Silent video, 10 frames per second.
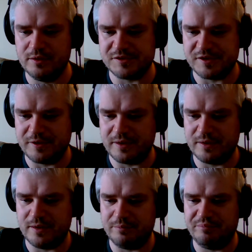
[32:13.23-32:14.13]
looks
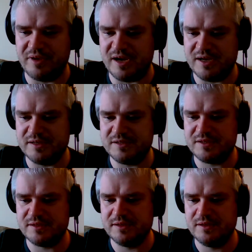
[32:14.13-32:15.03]
like
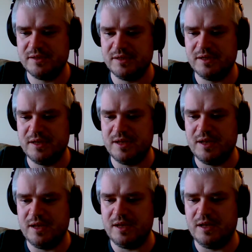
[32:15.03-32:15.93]
paused.
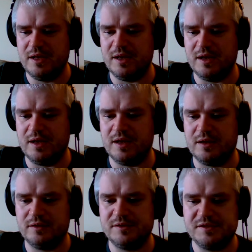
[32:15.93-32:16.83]

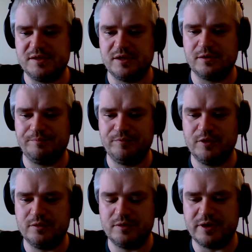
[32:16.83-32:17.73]
Let's see here.
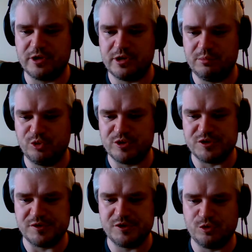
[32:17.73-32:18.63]
Got a couple
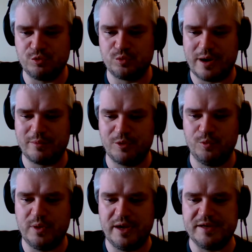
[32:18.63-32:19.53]
questions. So, Robert
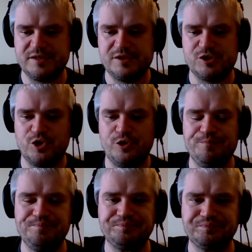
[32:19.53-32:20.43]
White.
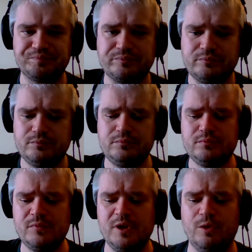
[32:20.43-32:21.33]
So,
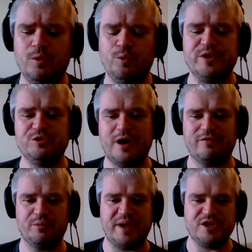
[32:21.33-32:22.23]
we do
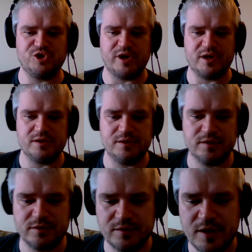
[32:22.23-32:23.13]
have our Patreon
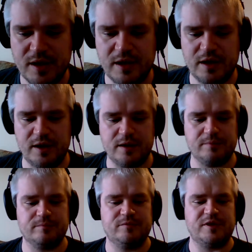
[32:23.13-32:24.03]

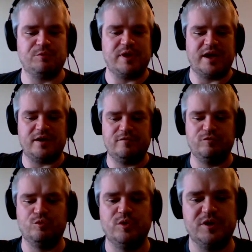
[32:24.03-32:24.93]
that we
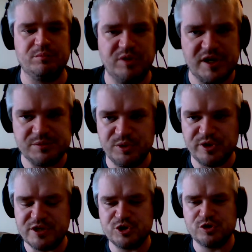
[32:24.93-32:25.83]
have with Implausible
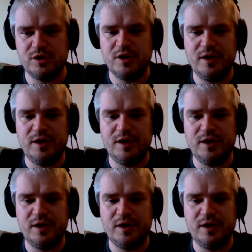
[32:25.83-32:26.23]
Nature